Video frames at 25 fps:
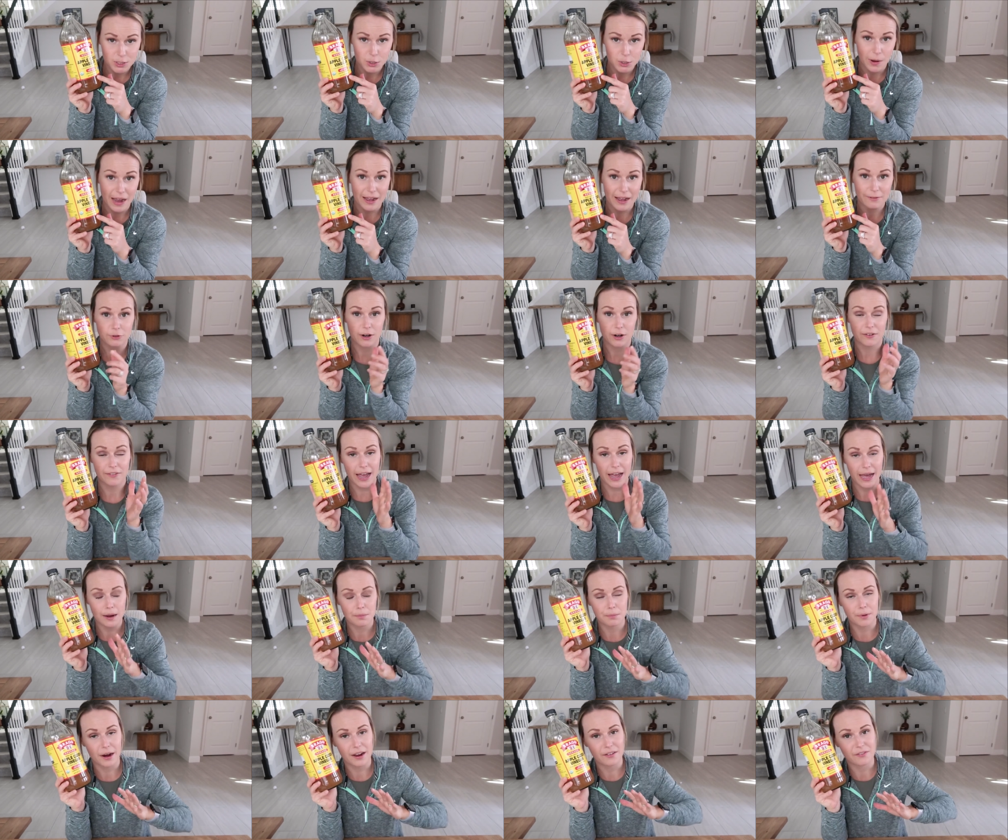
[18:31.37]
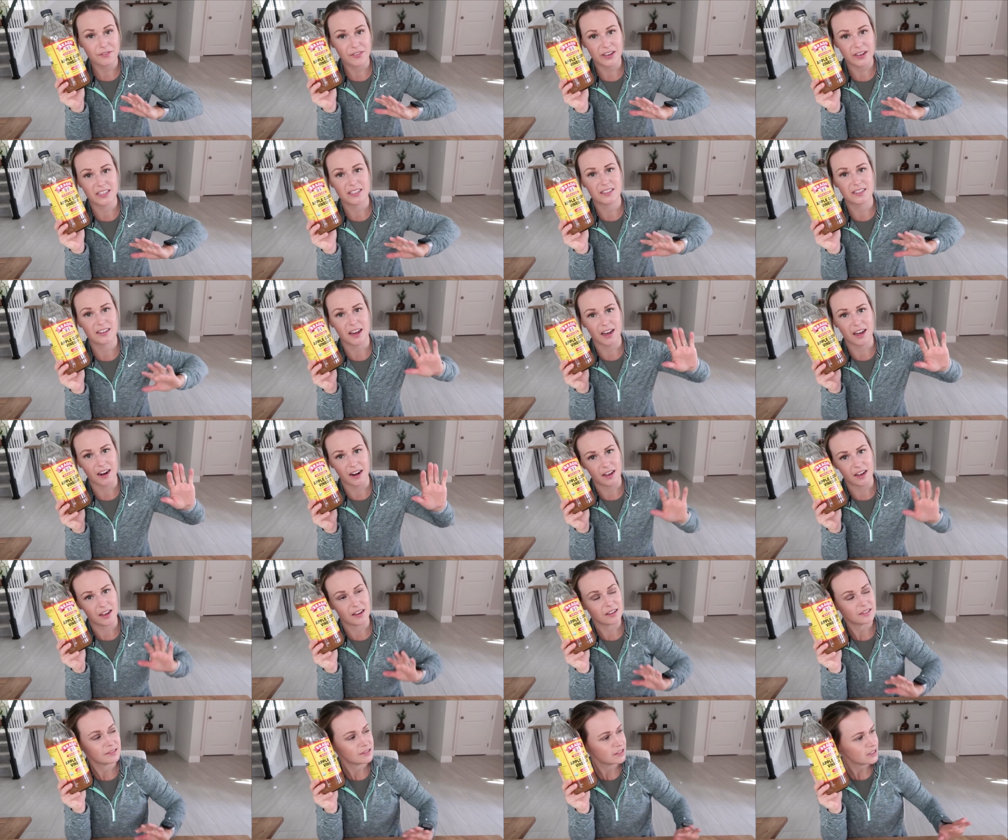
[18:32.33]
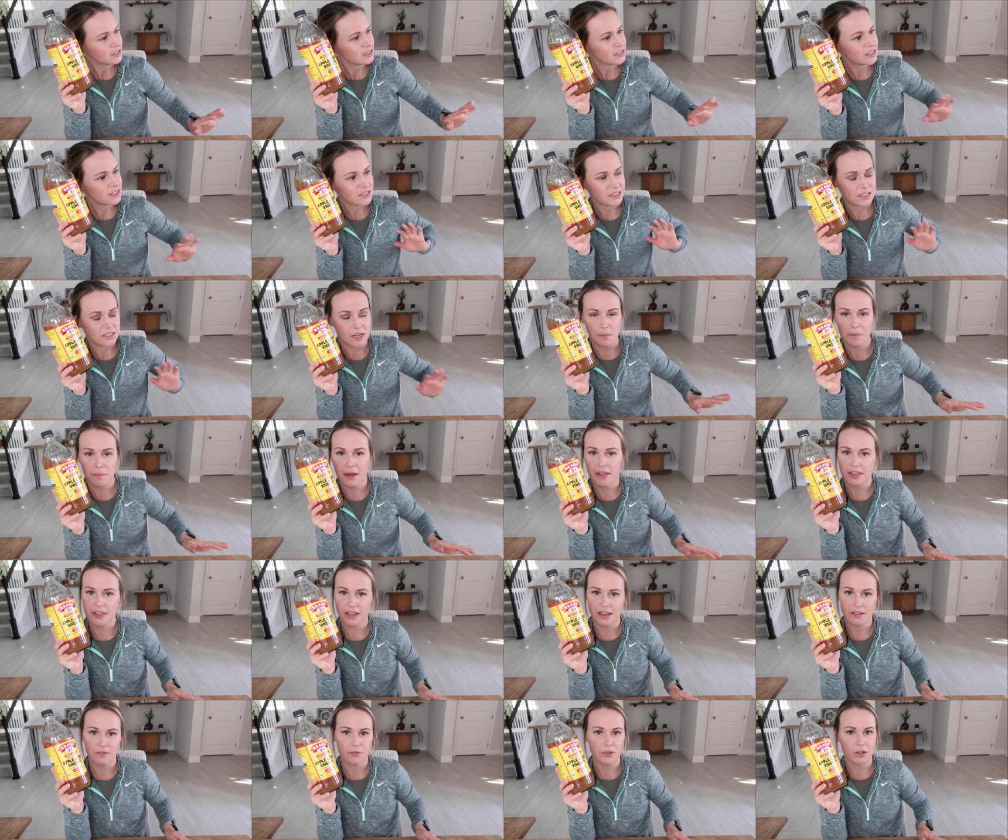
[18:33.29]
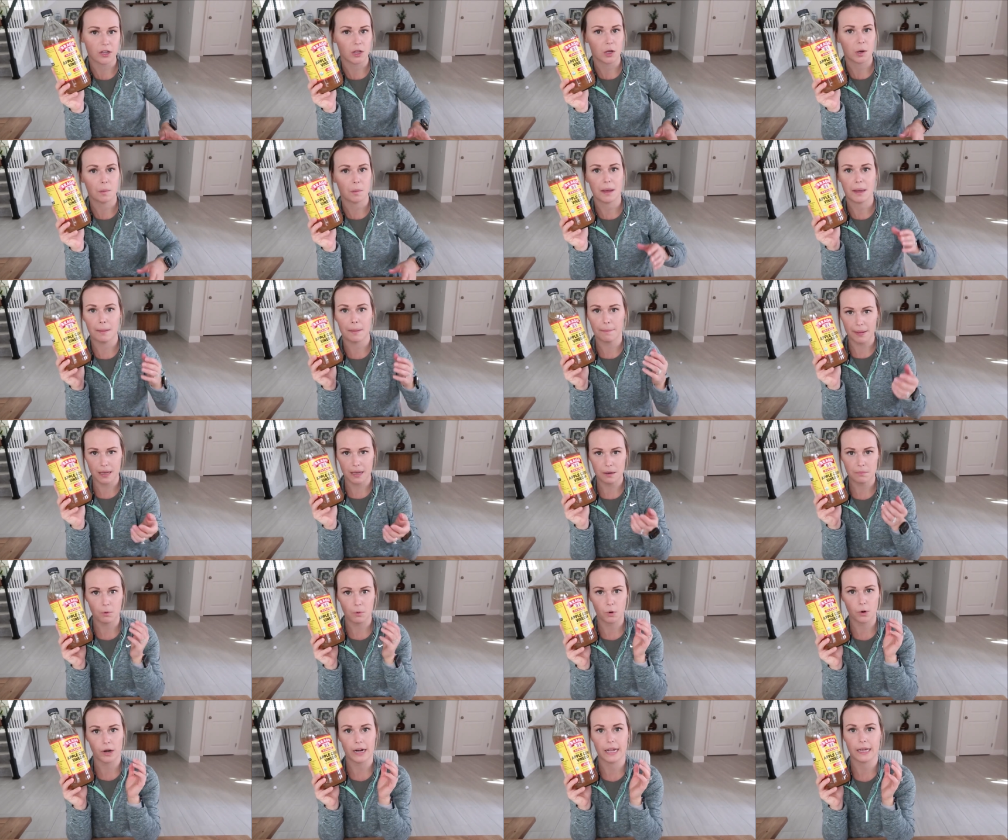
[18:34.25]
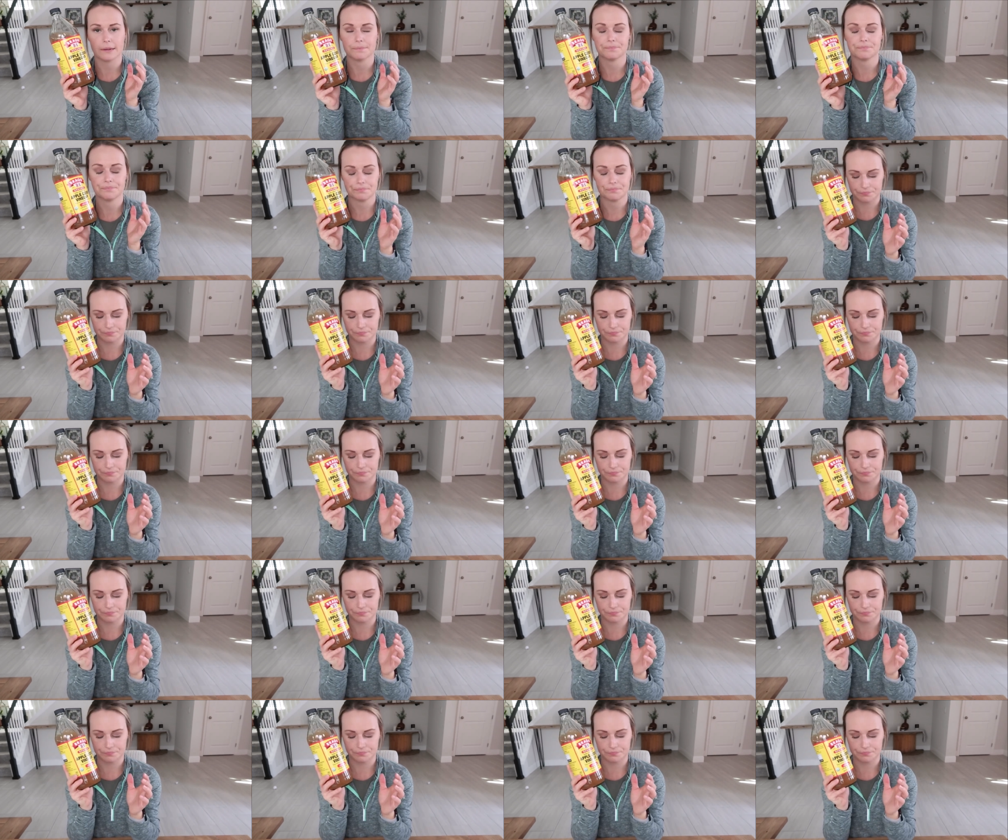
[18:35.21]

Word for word: So after I've had breakfast, kind of done my thing for a little bit mid-morning,